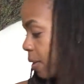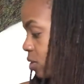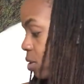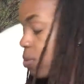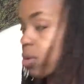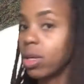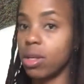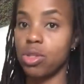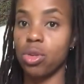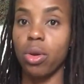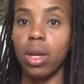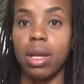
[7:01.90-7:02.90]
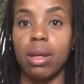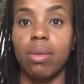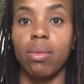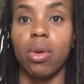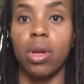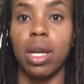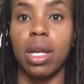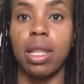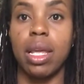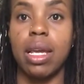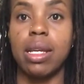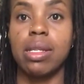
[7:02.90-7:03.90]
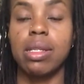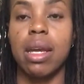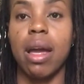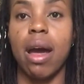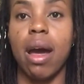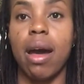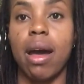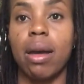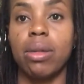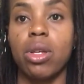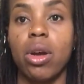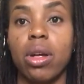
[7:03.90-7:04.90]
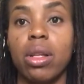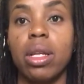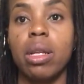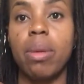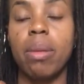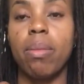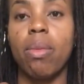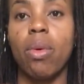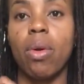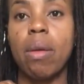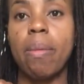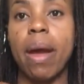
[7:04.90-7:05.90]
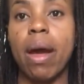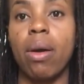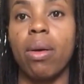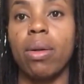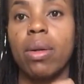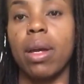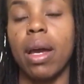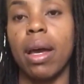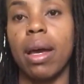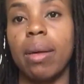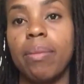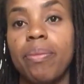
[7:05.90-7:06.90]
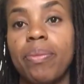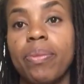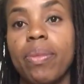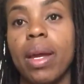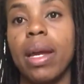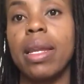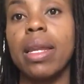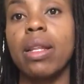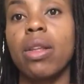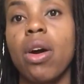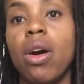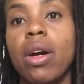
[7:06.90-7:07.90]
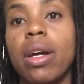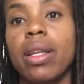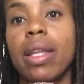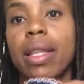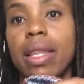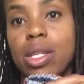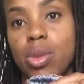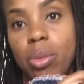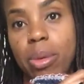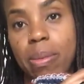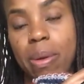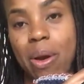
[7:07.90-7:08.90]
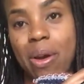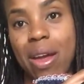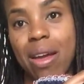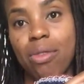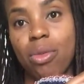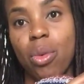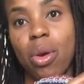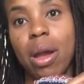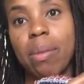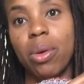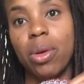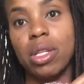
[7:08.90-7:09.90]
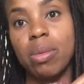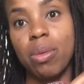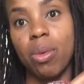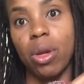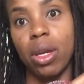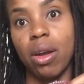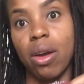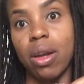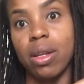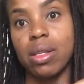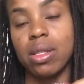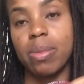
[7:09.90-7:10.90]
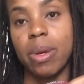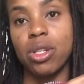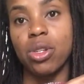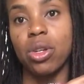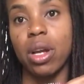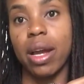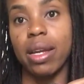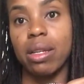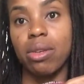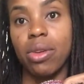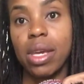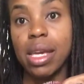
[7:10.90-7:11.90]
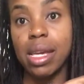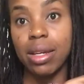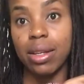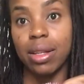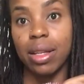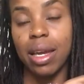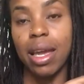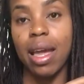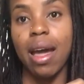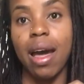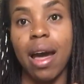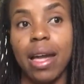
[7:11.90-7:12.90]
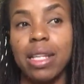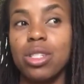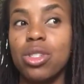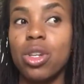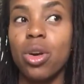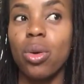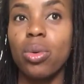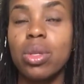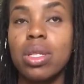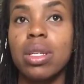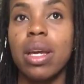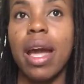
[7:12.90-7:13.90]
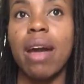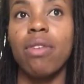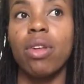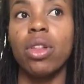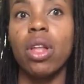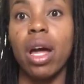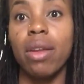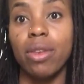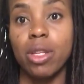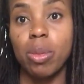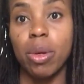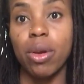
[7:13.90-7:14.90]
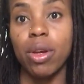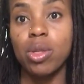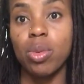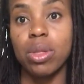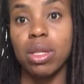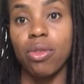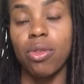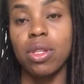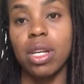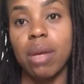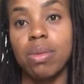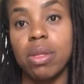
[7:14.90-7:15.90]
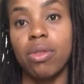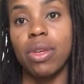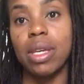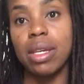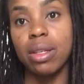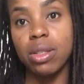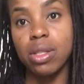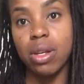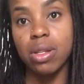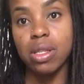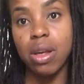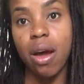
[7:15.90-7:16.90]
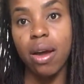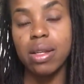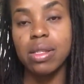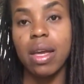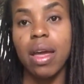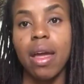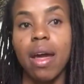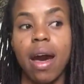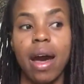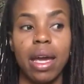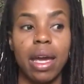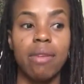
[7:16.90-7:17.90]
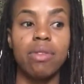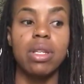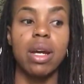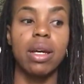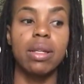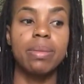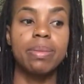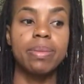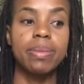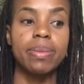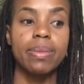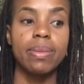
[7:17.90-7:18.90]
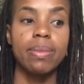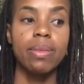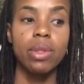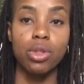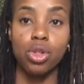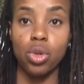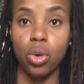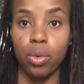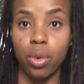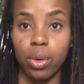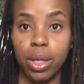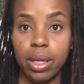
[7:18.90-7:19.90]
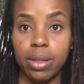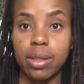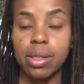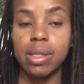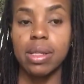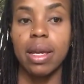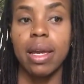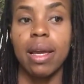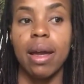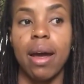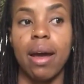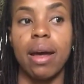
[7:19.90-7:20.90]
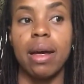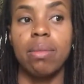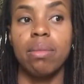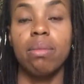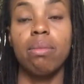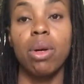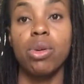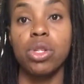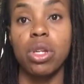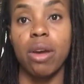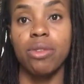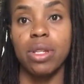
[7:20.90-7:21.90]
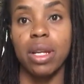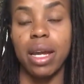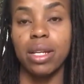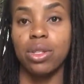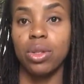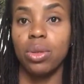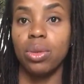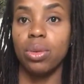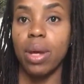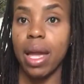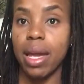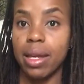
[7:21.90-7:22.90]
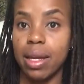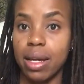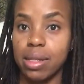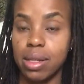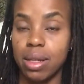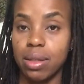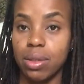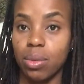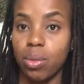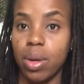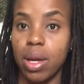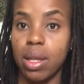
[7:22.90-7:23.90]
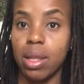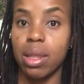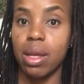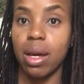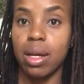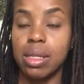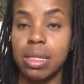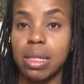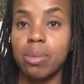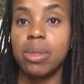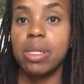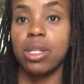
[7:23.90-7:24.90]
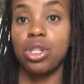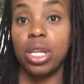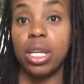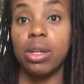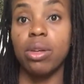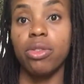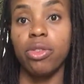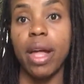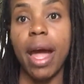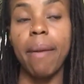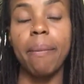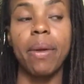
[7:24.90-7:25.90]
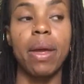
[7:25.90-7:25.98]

So I'm really enjoying working these. I'll talk a little bit more about a knit along that these will be part of, where I'm going to be working on a special kind of heel. I don't have a lot of experience with different types of heels on socks. I have done short row heels. Most often I do a gusset with a slip stitch heel flap,